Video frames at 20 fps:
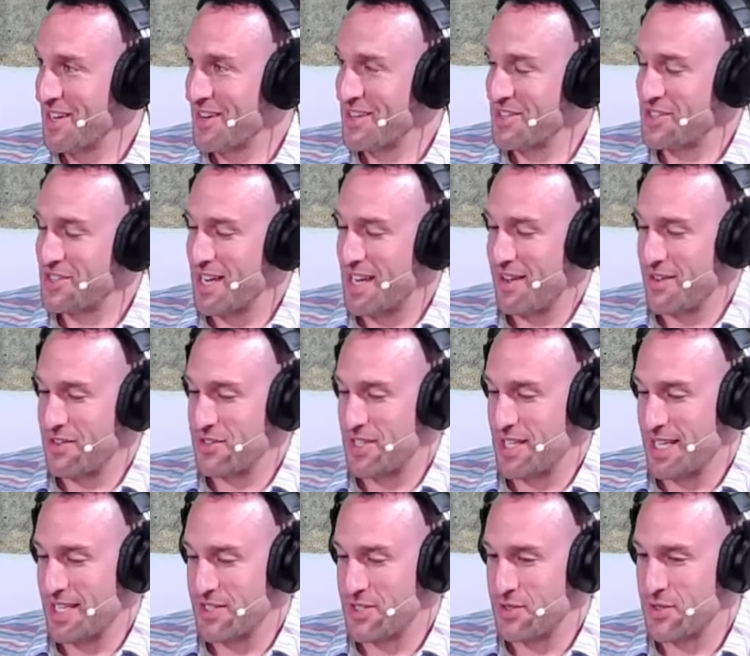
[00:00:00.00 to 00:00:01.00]
Very
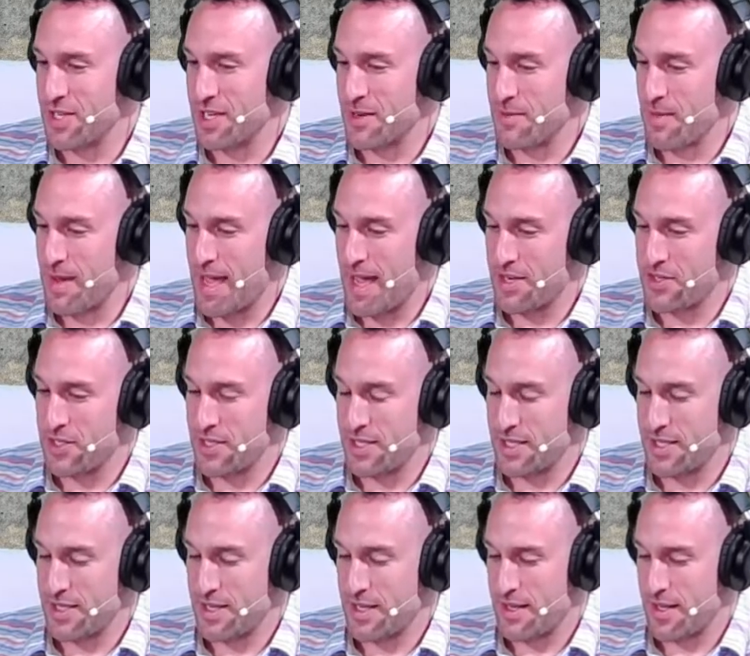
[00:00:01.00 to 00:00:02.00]
challenging, as you can
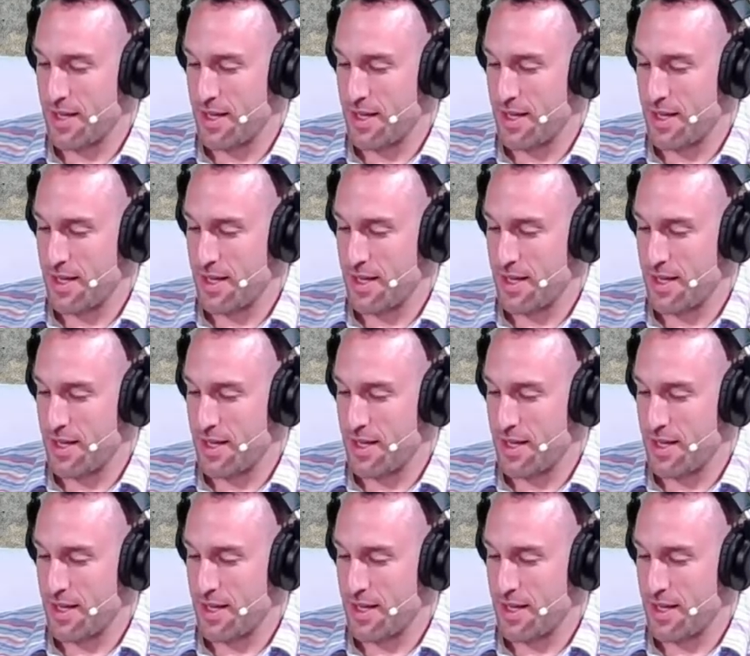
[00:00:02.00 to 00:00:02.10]
imagine.